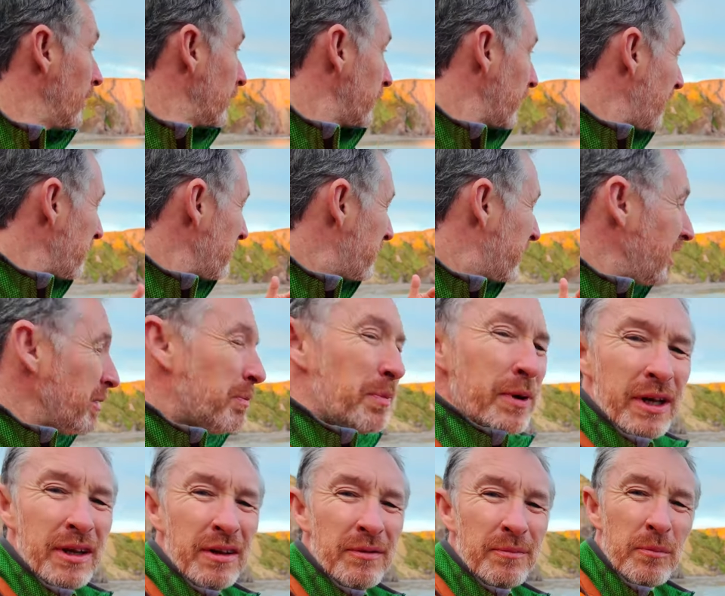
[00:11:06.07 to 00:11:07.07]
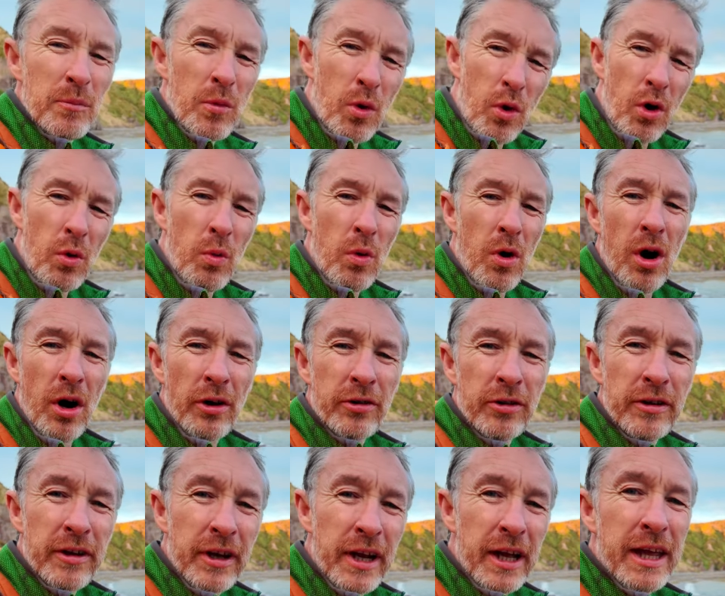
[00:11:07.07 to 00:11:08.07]
that I'm keeping more
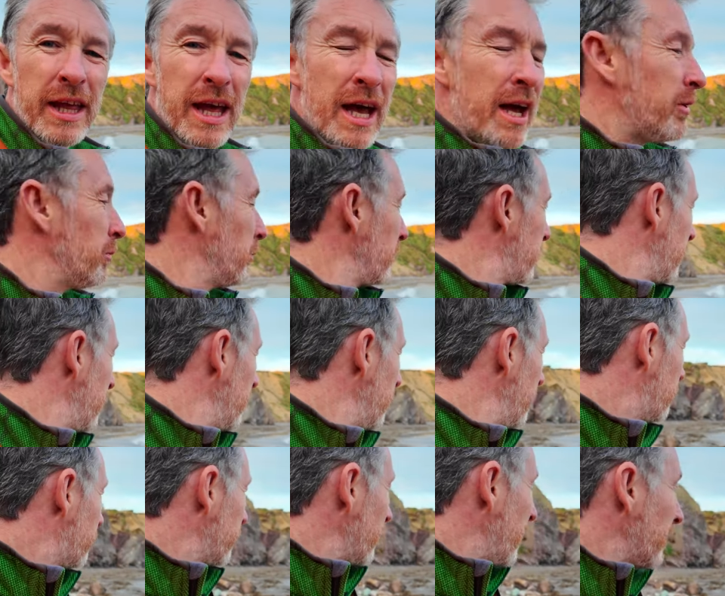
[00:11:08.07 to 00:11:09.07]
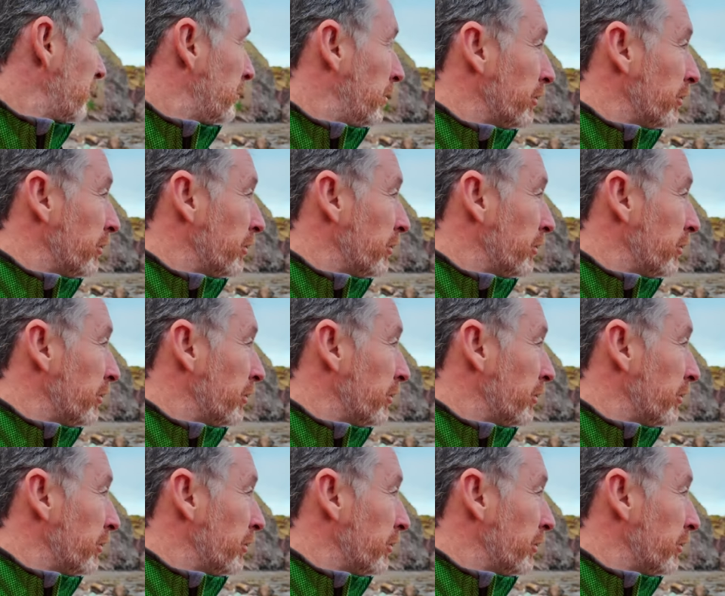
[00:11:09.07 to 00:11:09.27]
water that I can within the shot.